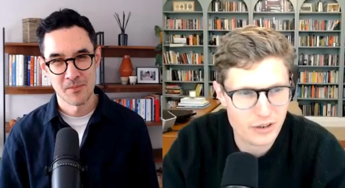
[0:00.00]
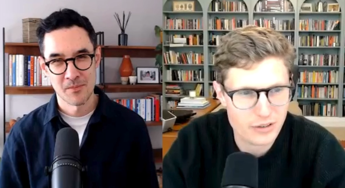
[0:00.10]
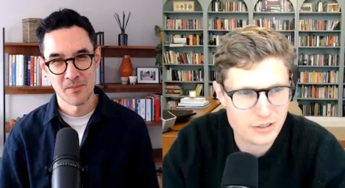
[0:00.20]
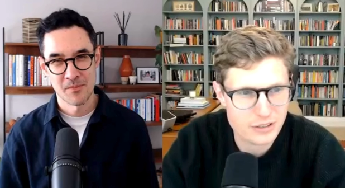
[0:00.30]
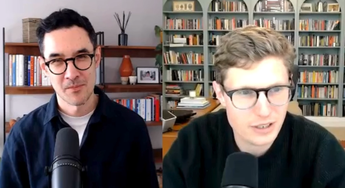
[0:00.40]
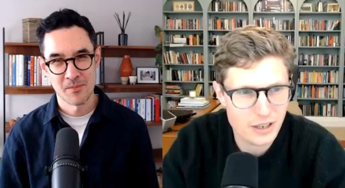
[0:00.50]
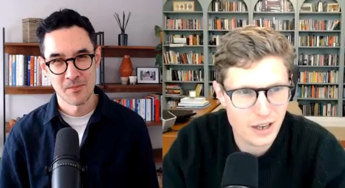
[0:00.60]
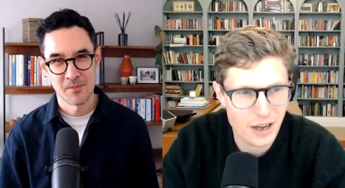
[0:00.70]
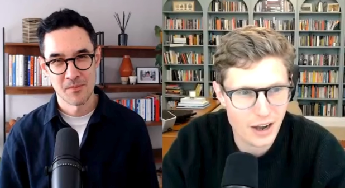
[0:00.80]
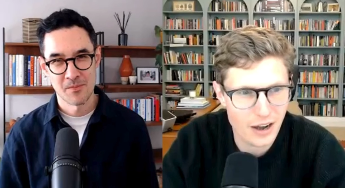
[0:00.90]
Speaker 1: phones
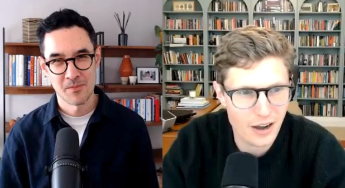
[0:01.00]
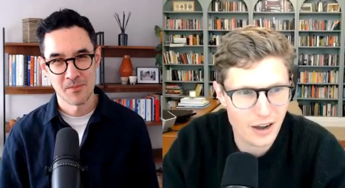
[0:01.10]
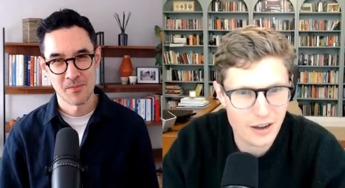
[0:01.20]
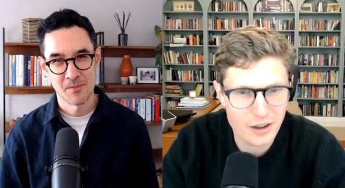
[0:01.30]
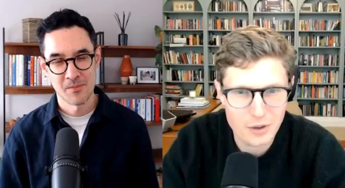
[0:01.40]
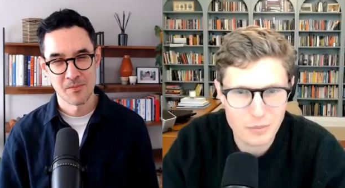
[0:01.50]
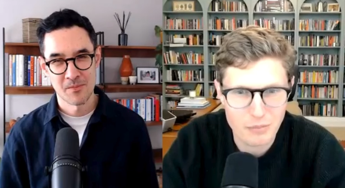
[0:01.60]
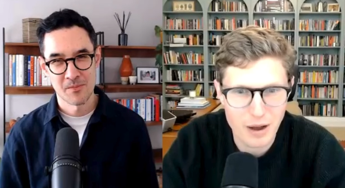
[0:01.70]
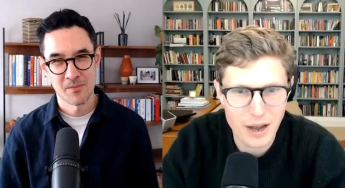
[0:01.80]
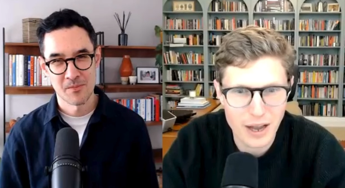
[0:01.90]
are
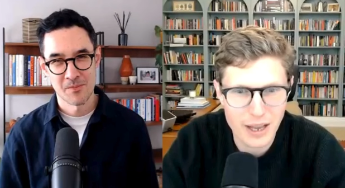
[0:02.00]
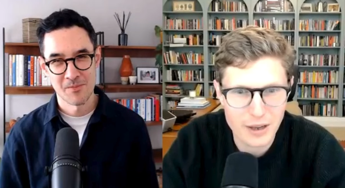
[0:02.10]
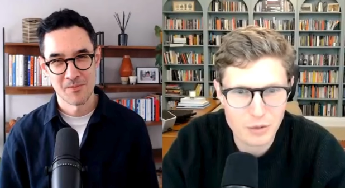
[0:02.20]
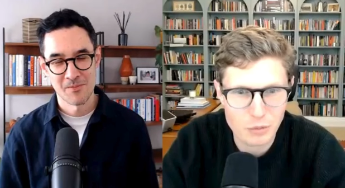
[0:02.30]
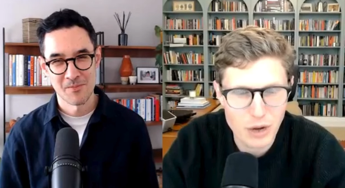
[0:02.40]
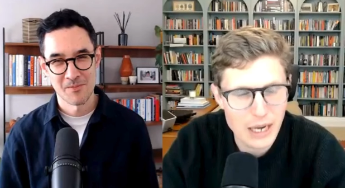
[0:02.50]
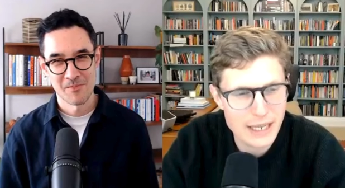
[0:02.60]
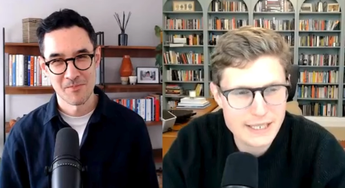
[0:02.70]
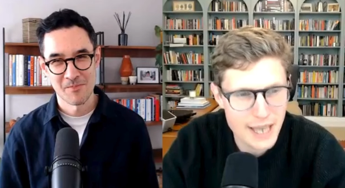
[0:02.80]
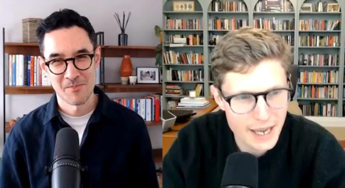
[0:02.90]
my
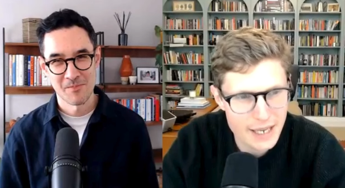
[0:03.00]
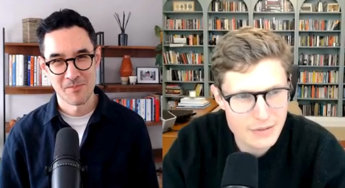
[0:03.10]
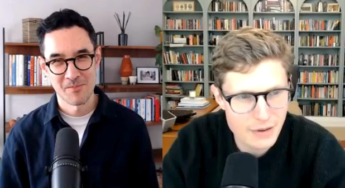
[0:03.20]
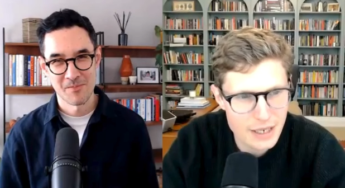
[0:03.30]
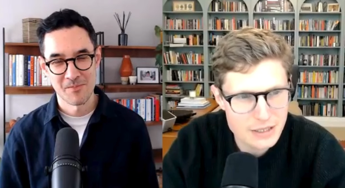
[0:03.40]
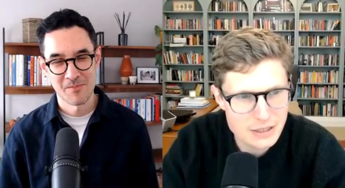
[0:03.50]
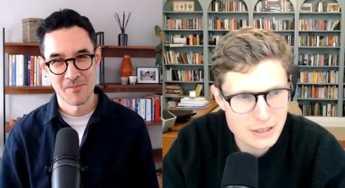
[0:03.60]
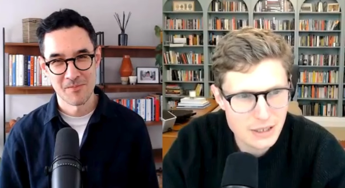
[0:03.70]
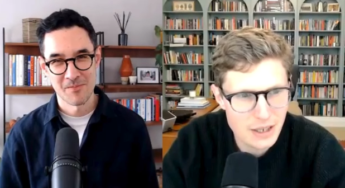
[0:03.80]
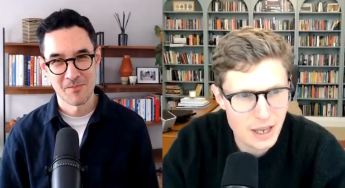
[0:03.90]
really techie
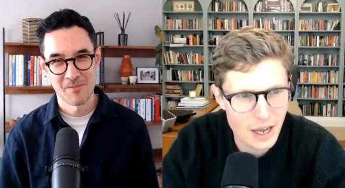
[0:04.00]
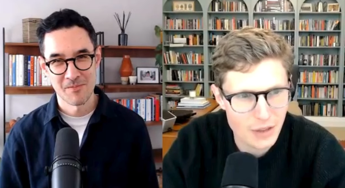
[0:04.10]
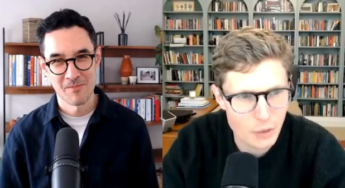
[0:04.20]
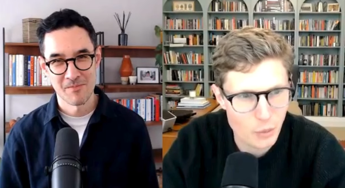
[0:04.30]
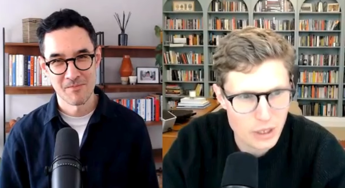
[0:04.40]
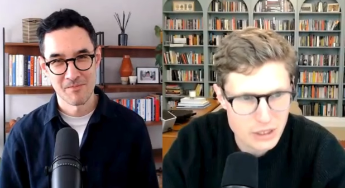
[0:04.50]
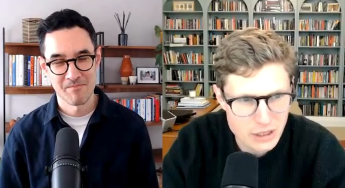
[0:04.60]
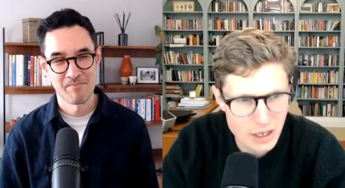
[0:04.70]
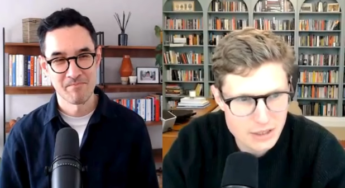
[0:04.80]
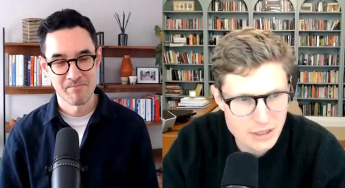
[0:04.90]
friends uh, that run
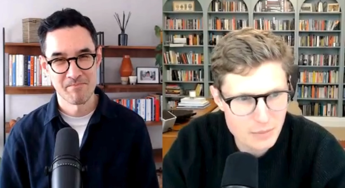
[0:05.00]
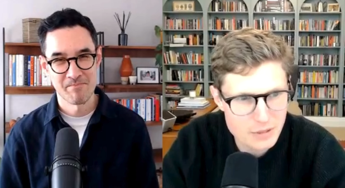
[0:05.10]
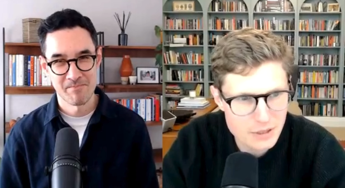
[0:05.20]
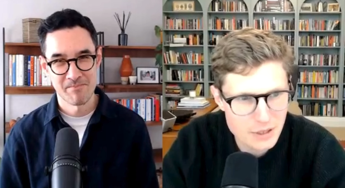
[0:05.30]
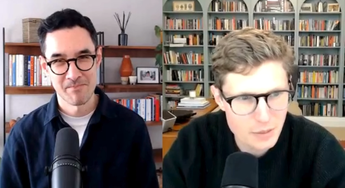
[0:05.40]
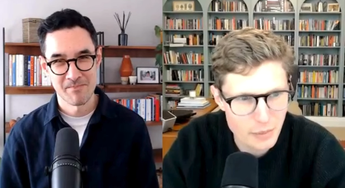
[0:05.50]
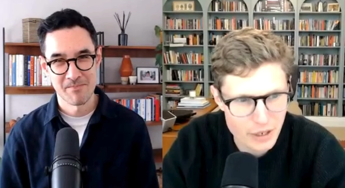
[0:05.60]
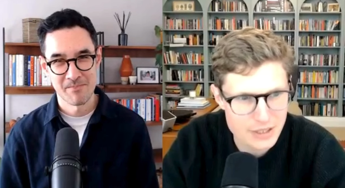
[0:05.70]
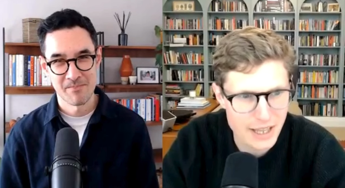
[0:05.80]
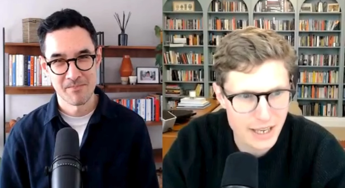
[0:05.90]
startups,
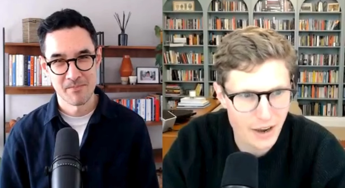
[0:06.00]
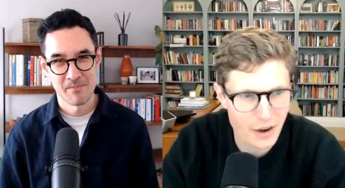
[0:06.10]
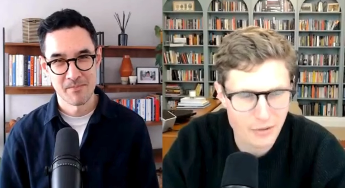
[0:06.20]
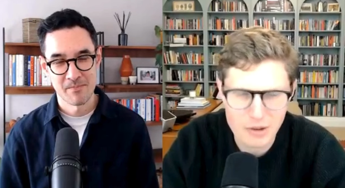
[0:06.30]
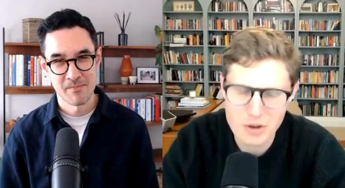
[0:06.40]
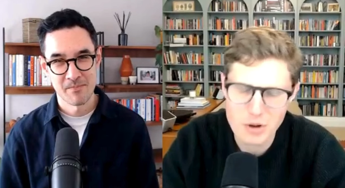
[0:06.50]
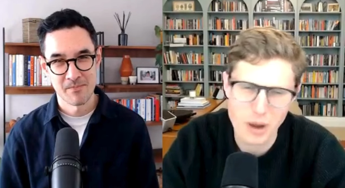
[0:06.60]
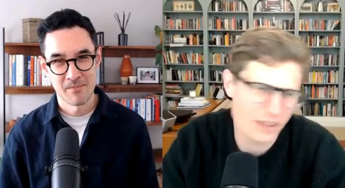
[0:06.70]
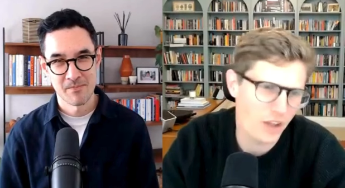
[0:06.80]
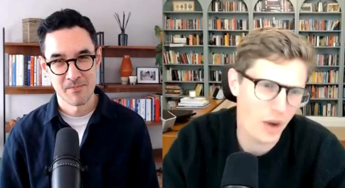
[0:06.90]
because they go,
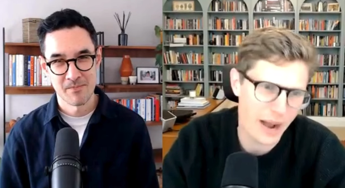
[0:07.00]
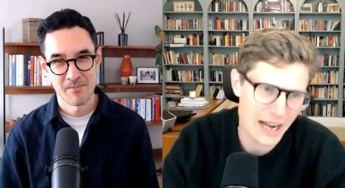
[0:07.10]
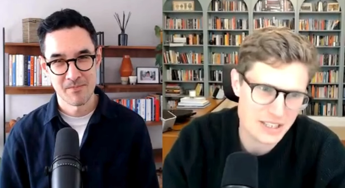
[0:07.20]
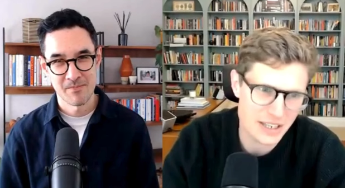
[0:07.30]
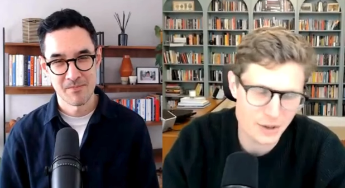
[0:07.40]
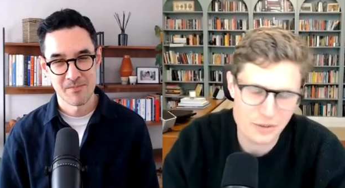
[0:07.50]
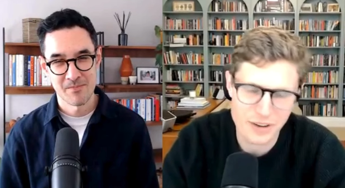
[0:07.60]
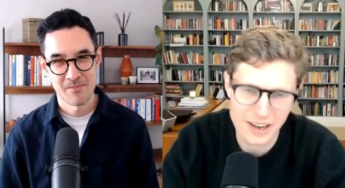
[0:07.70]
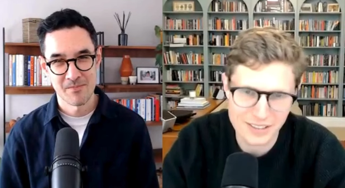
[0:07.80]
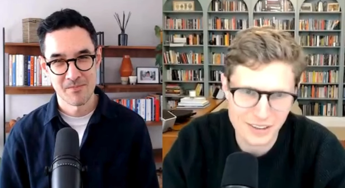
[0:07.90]
well, no, actually, you'll
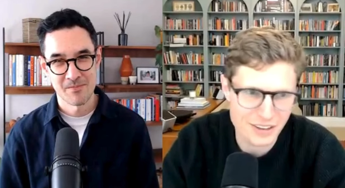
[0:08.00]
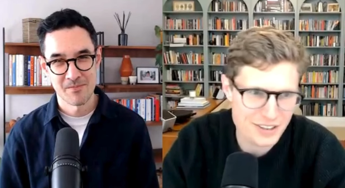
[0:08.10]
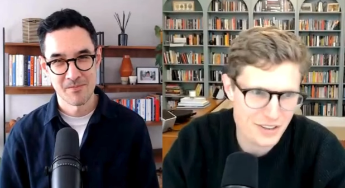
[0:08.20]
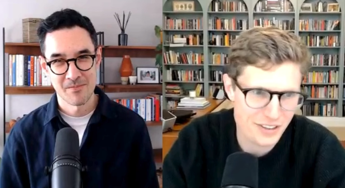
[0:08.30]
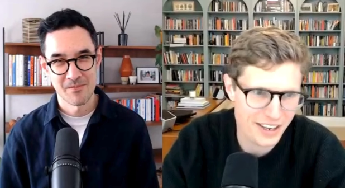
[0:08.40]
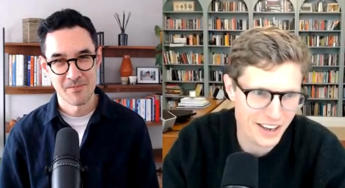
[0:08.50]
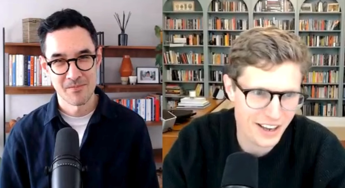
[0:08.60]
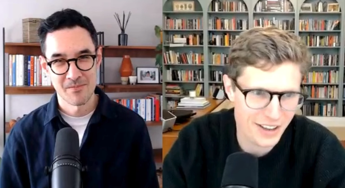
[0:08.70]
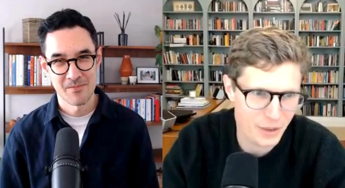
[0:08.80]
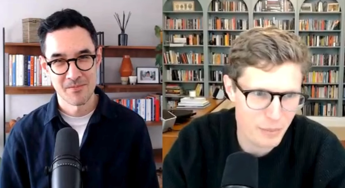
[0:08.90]
find that the
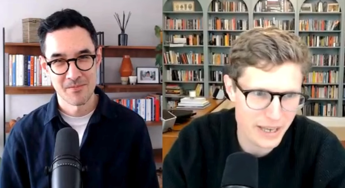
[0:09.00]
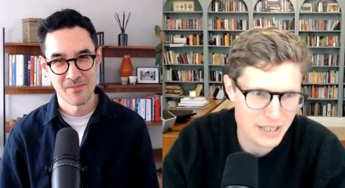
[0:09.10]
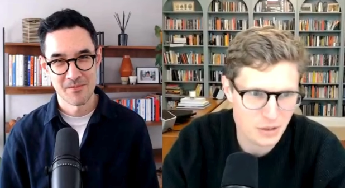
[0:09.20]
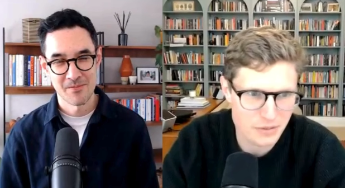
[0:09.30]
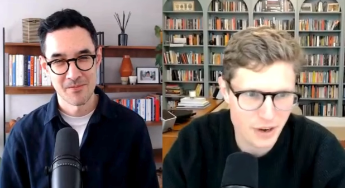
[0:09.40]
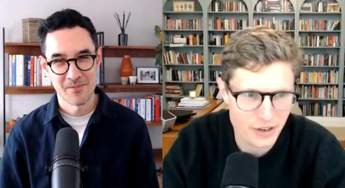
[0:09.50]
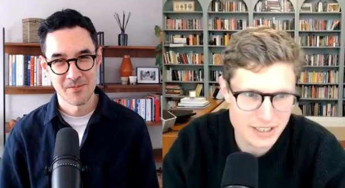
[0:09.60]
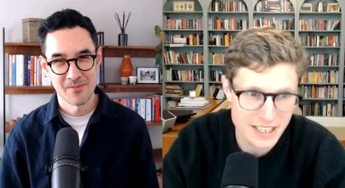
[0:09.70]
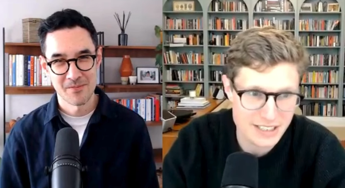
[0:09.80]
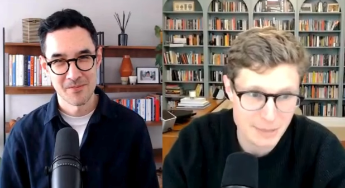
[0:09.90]
uh, the Pixel
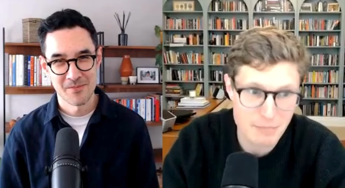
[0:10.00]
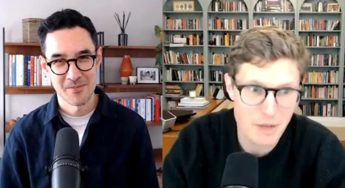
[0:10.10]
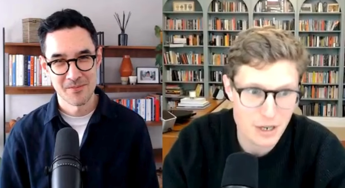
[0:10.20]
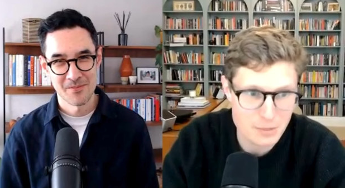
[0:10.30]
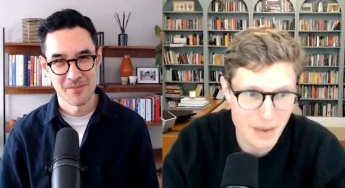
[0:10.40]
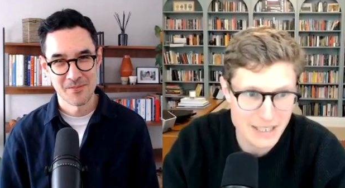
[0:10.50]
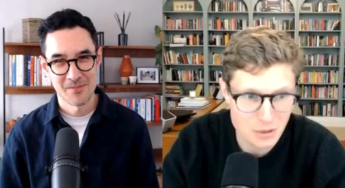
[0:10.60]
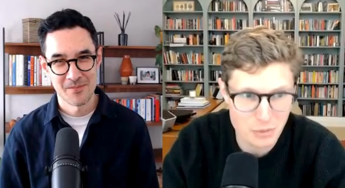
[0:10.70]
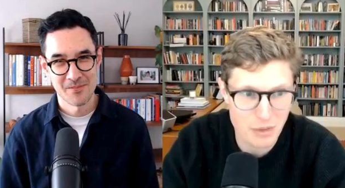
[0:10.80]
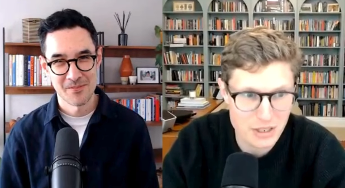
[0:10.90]
phone is actually much
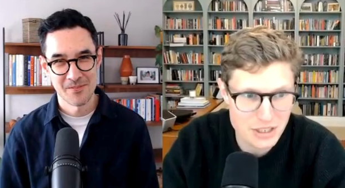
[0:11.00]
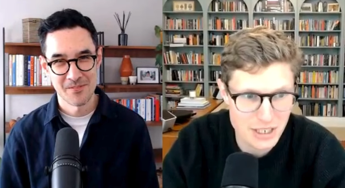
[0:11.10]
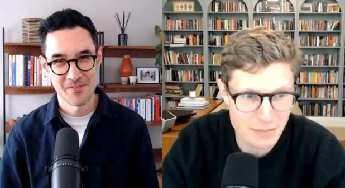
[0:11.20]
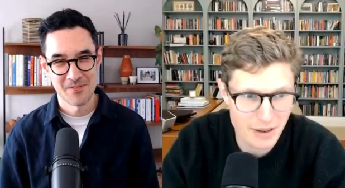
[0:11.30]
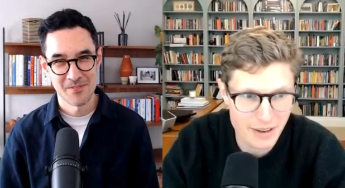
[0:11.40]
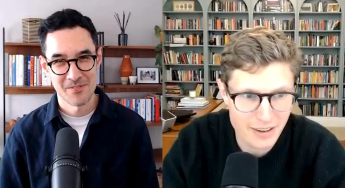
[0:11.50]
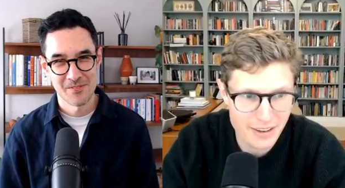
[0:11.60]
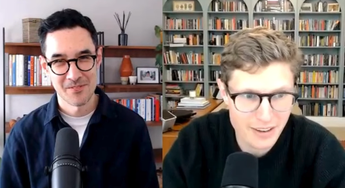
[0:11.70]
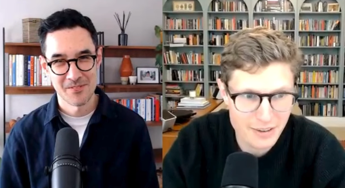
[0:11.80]
better and much cheaper,